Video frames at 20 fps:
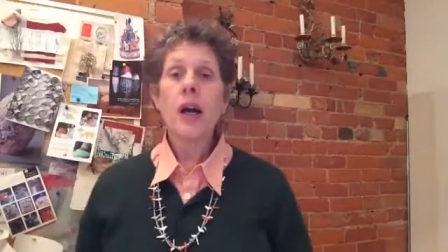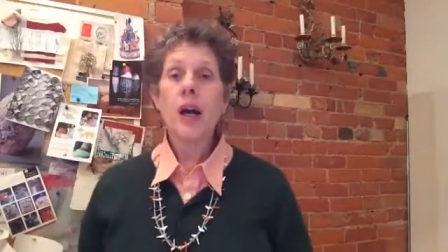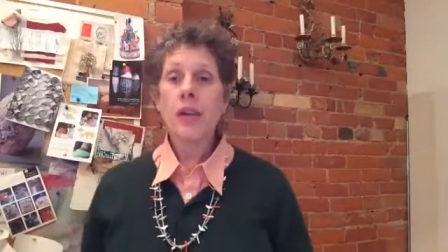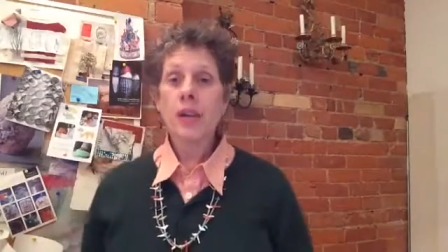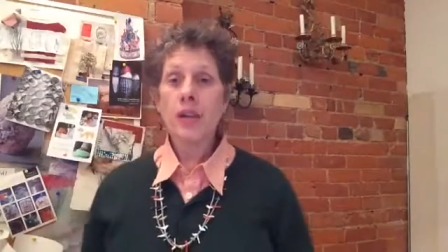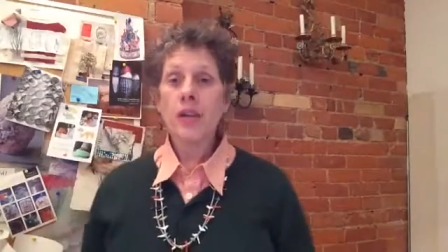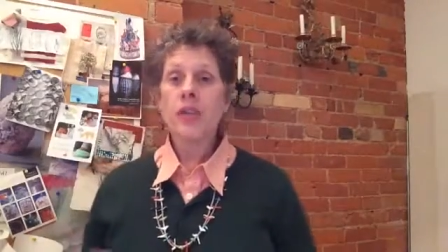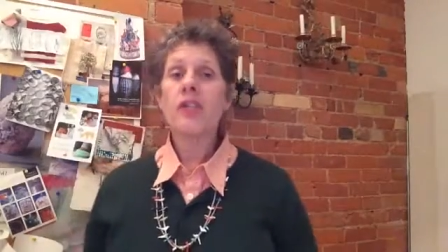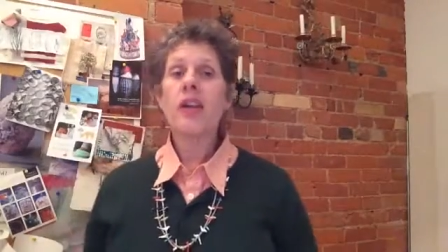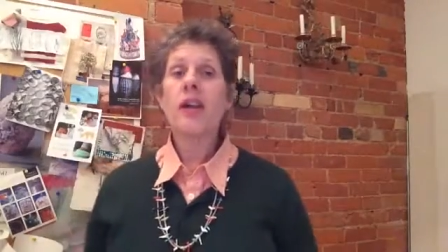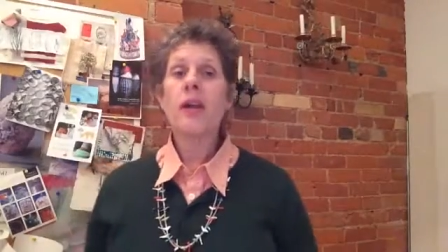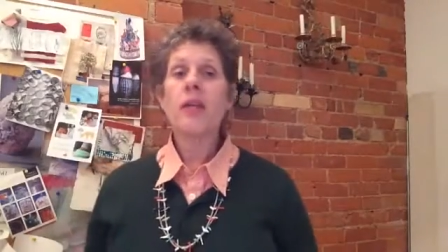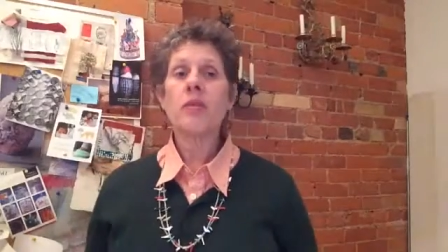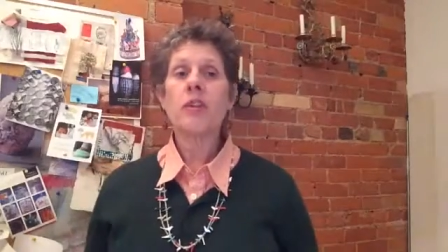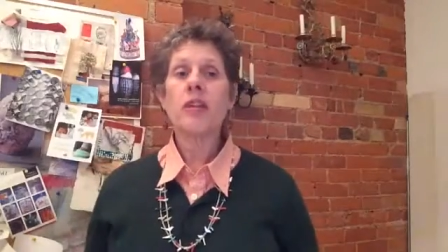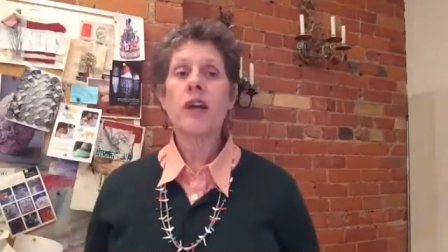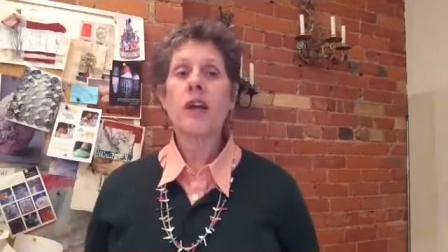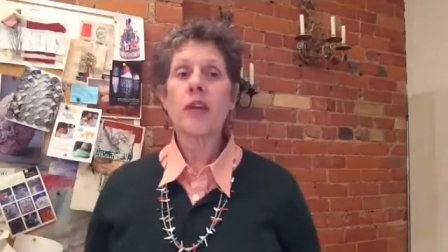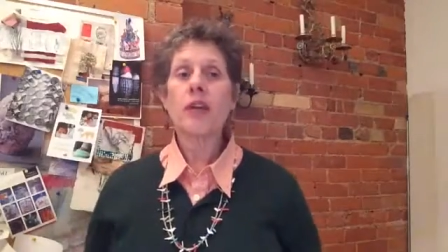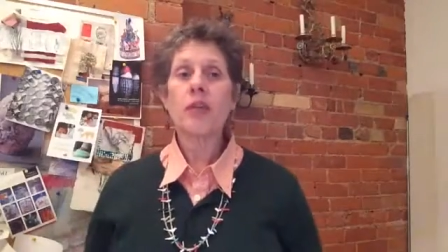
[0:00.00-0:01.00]
the same
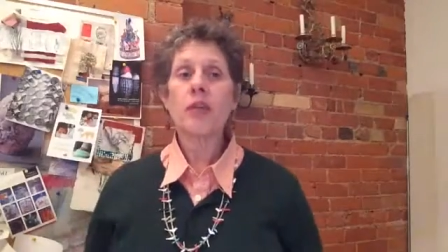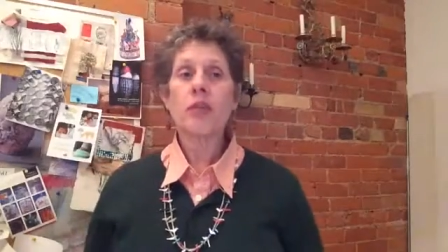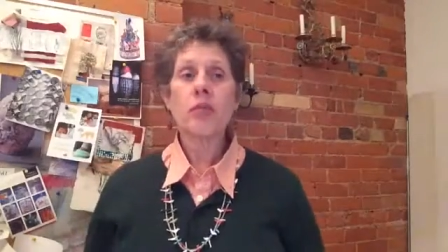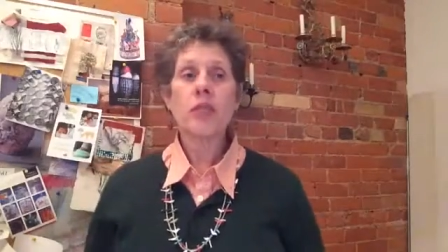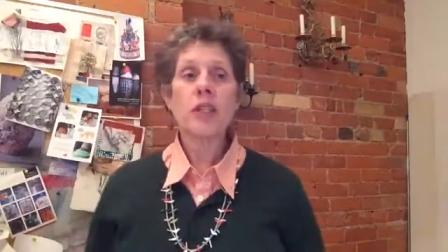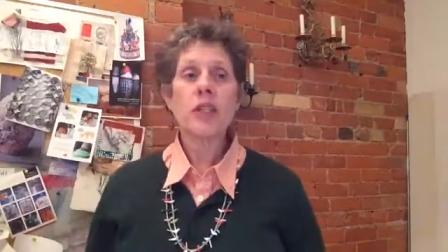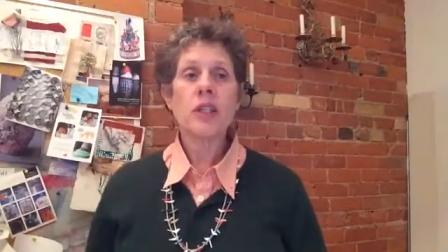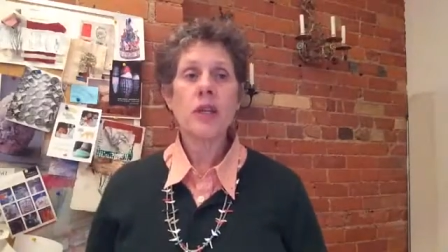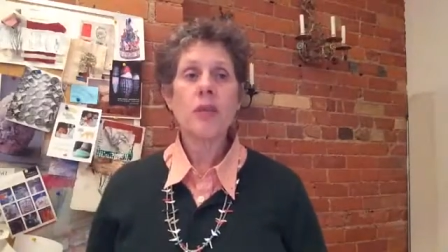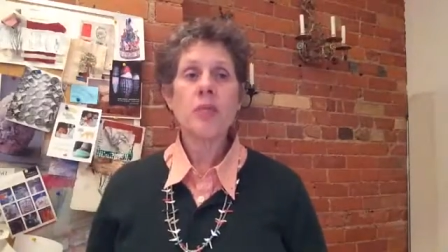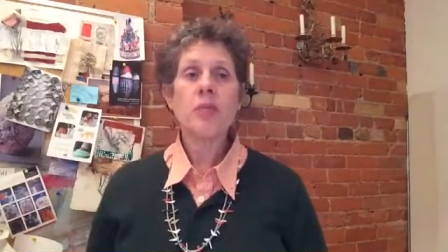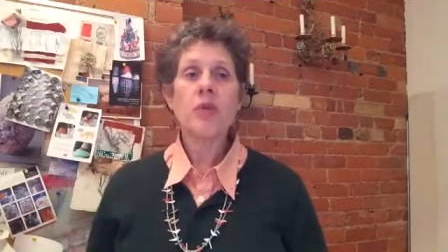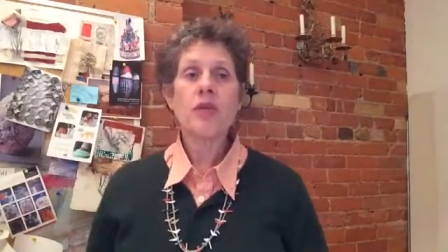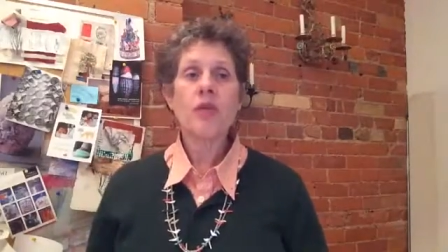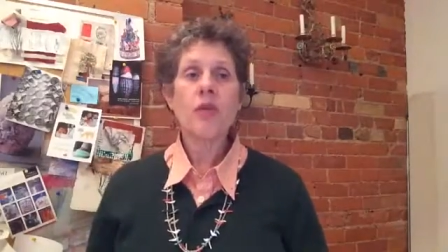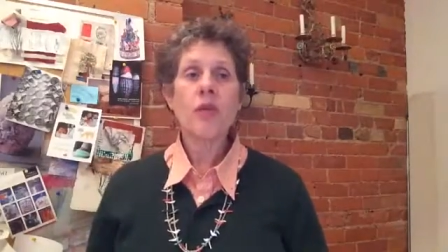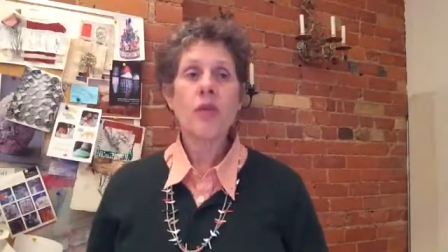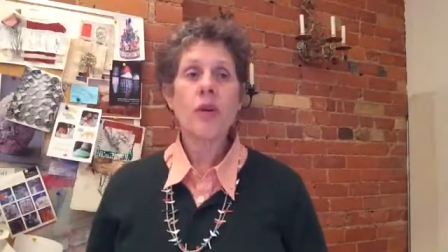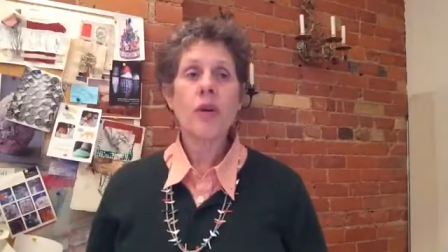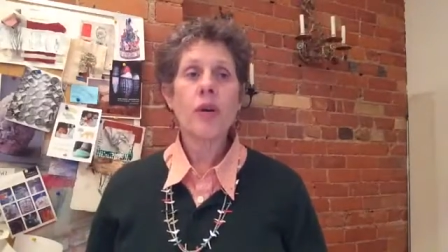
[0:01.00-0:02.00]
title, 3 tips
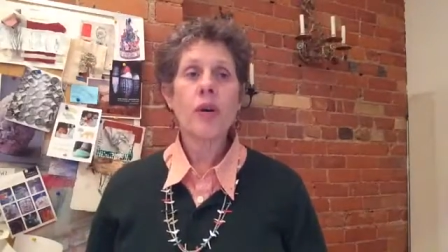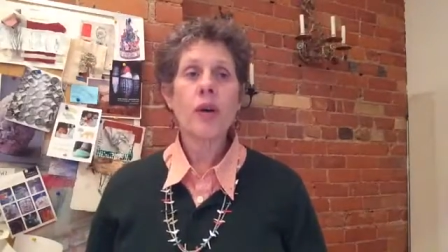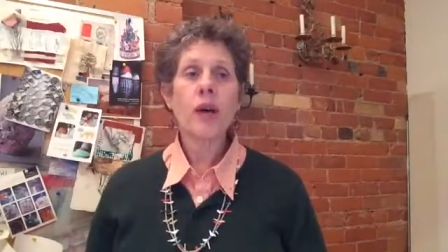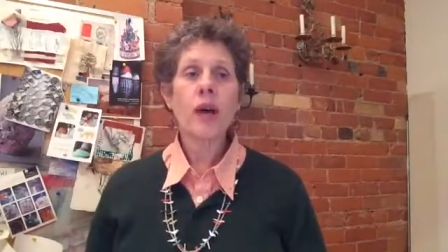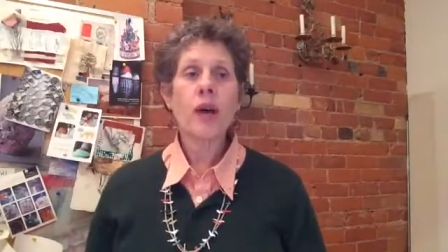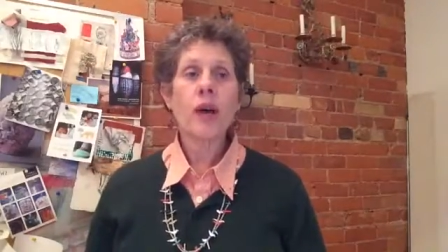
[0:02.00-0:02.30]
for